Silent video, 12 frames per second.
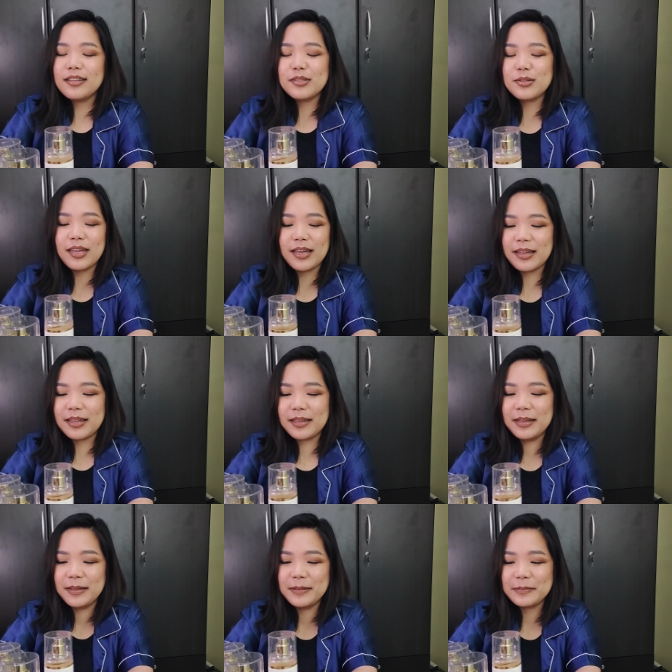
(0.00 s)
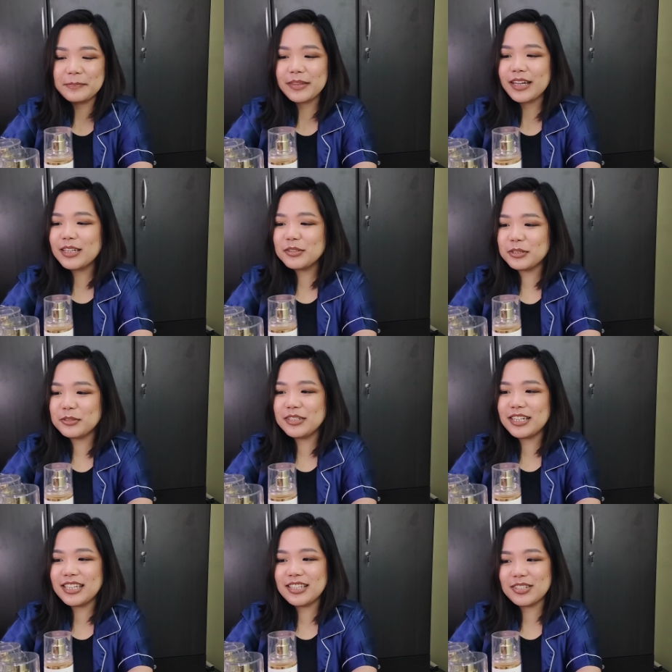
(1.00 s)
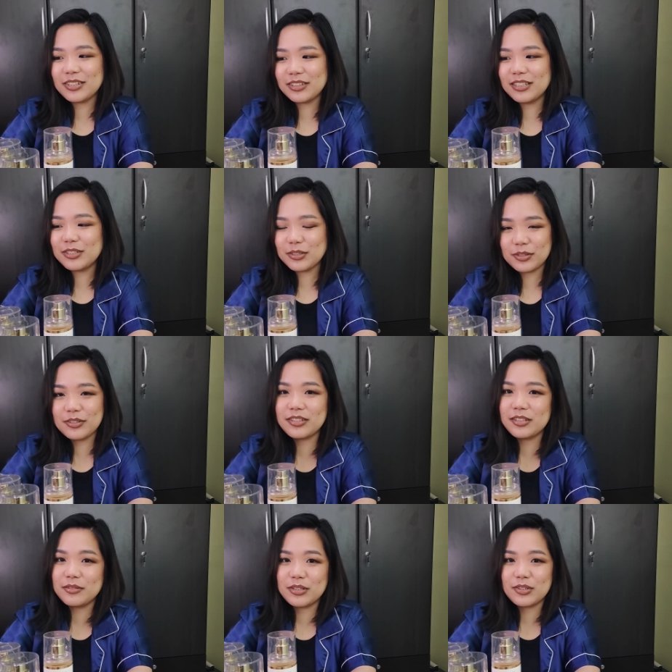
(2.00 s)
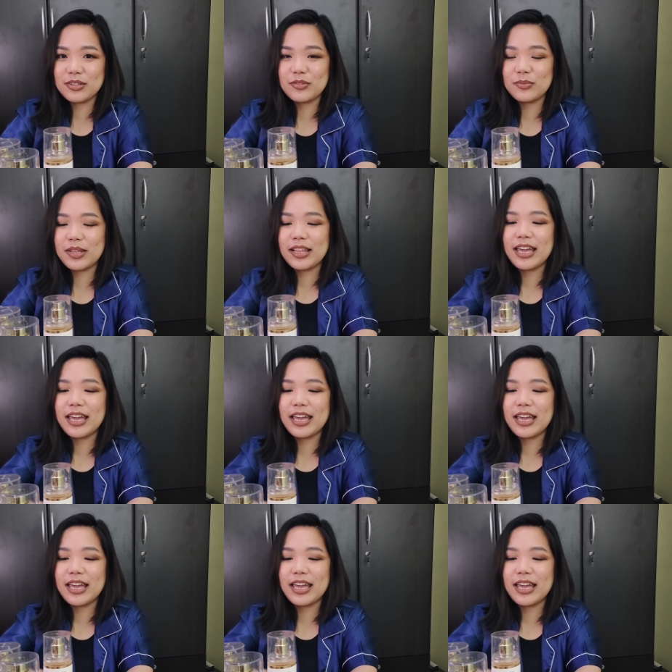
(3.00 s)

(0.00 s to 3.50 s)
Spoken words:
So yeah, I try to take into consideration as well.